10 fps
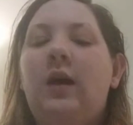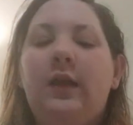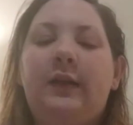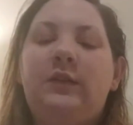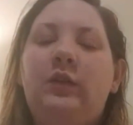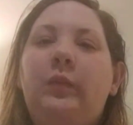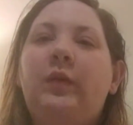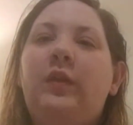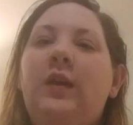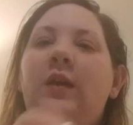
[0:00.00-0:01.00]
not like super
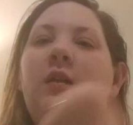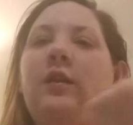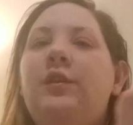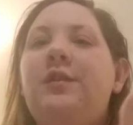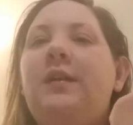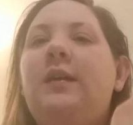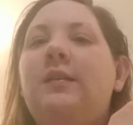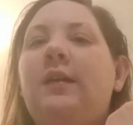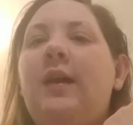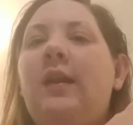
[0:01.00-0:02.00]
thin and sheer, because
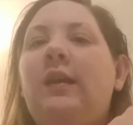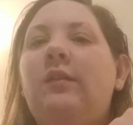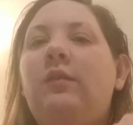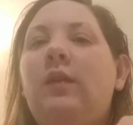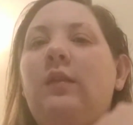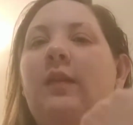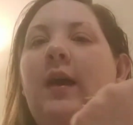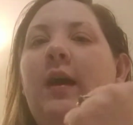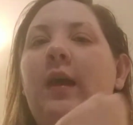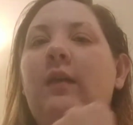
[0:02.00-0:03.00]
it kind of gives you like
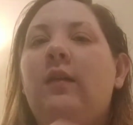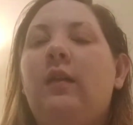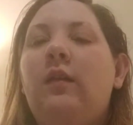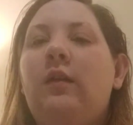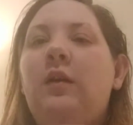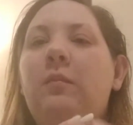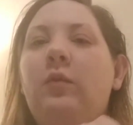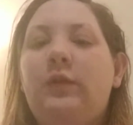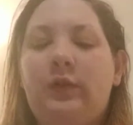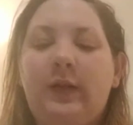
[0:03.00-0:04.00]
that, like a good
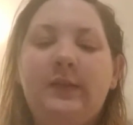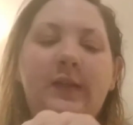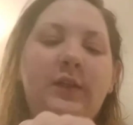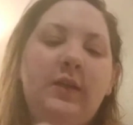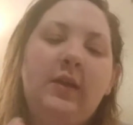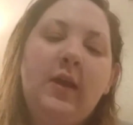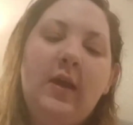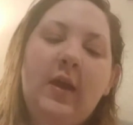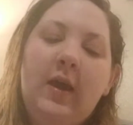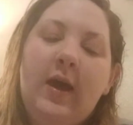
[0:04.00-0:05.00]
moisturization.
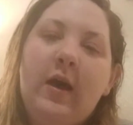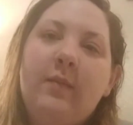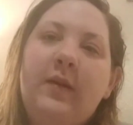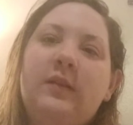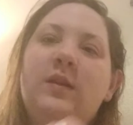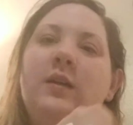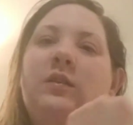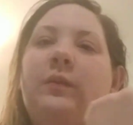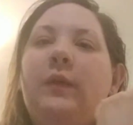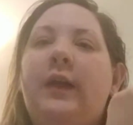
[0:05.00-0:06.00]
It's not
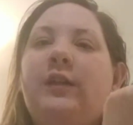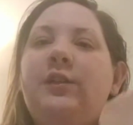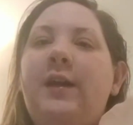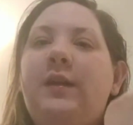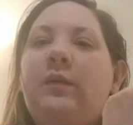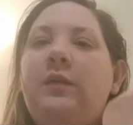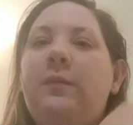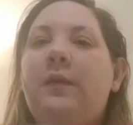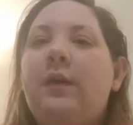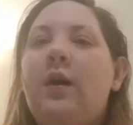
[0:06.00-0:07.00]
super like shiny when you
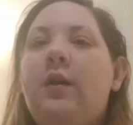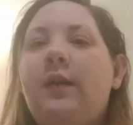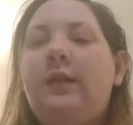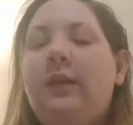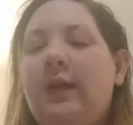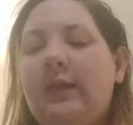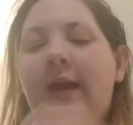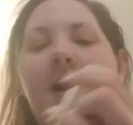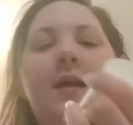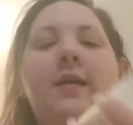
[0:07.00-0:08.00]
put it on or anything like
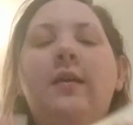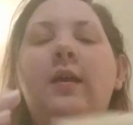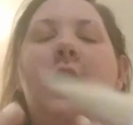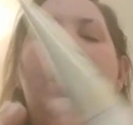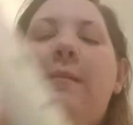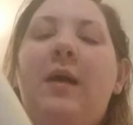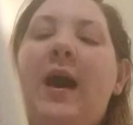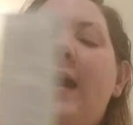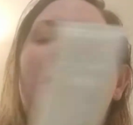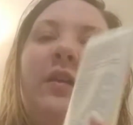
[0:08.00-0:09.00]
that.
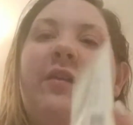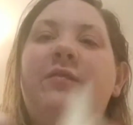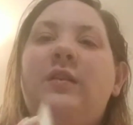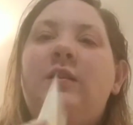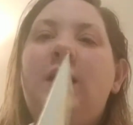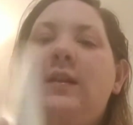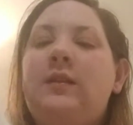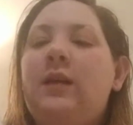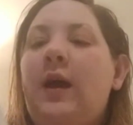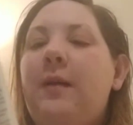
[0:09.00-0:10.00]
I love the
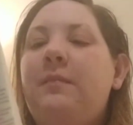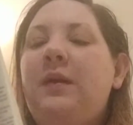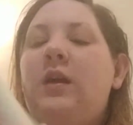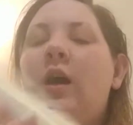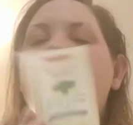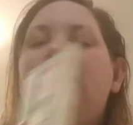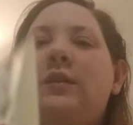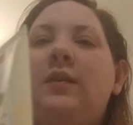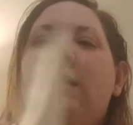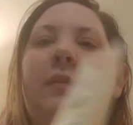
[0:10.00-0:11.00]
scent. Be cautious,
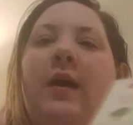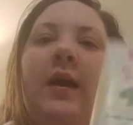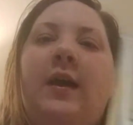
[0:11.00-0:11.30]
because like my